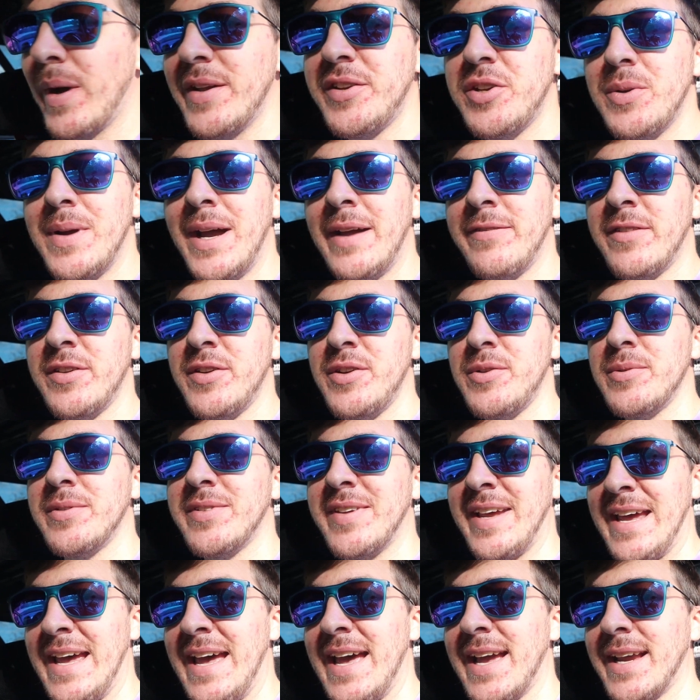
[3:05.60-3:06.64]
I do have to do
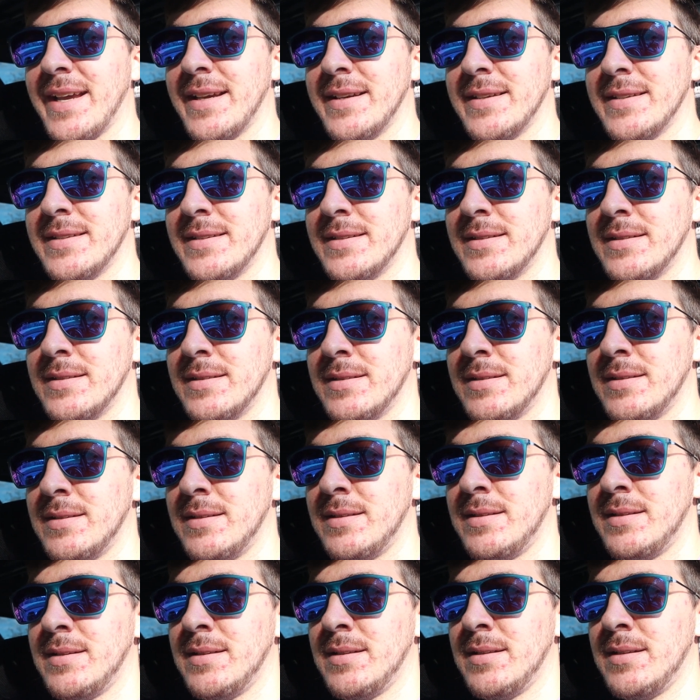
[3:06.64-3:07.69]
tech.
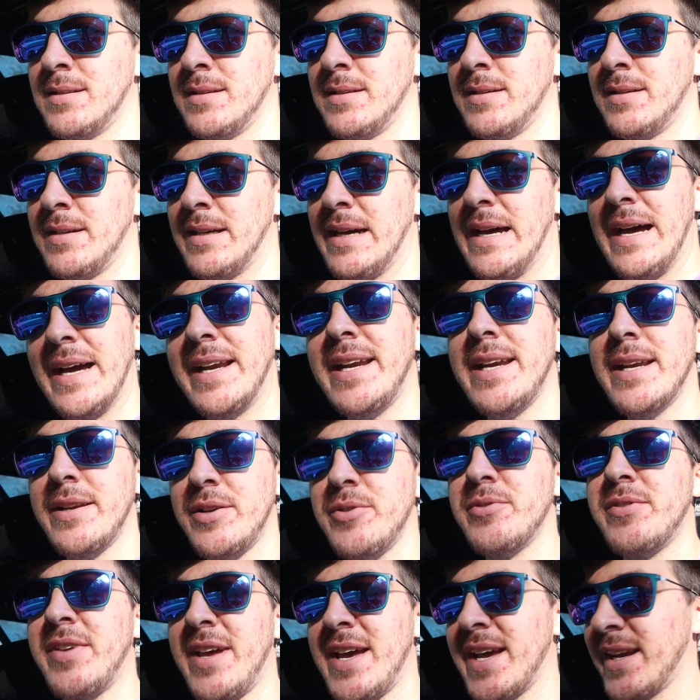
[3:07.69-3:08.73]
I need to
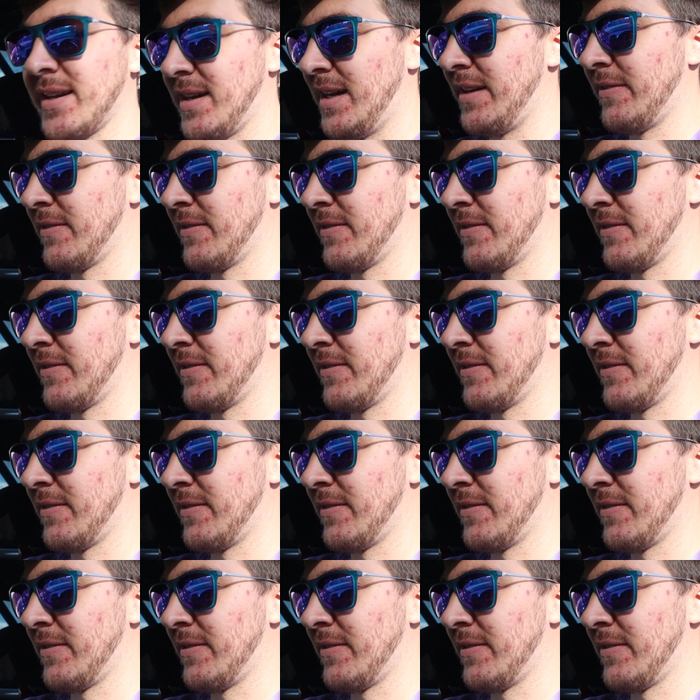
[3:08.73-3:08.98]
do tech.